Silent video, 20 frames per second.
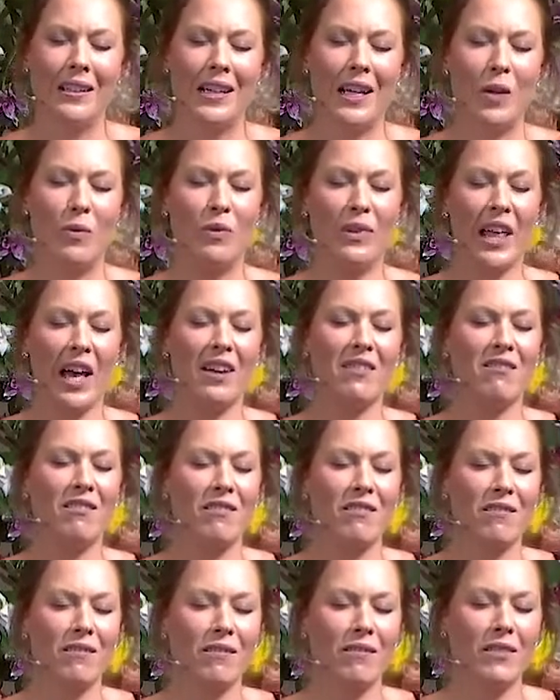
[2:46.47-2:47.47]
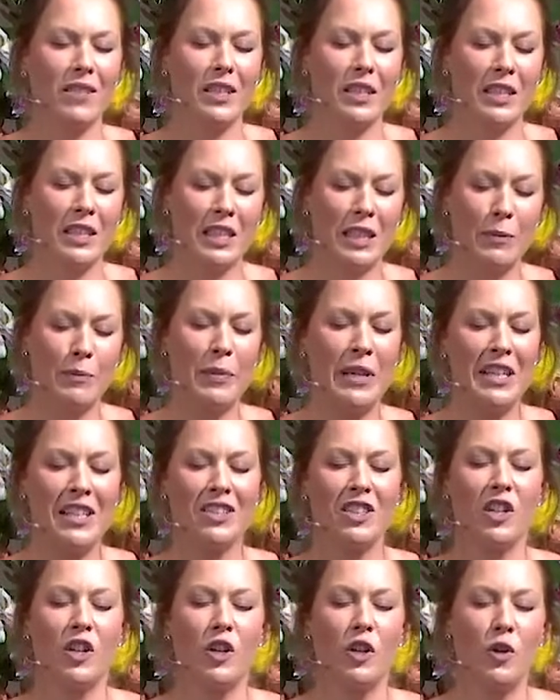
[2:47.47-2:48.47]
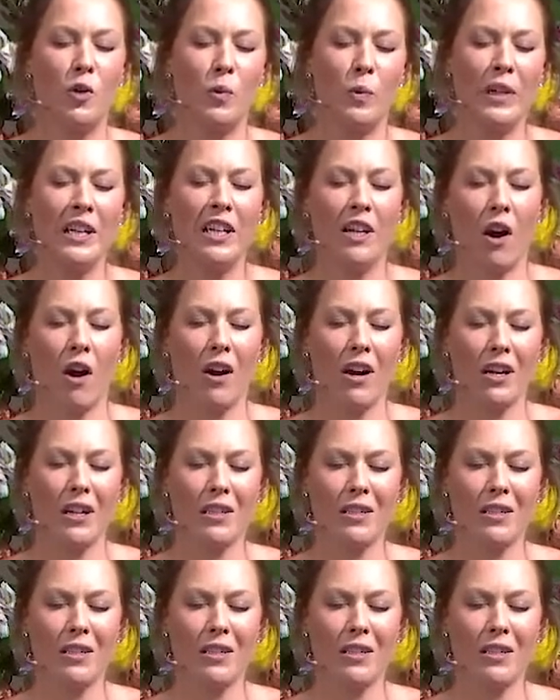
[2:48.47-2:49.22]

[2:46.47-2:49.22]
And would that speak to who we are?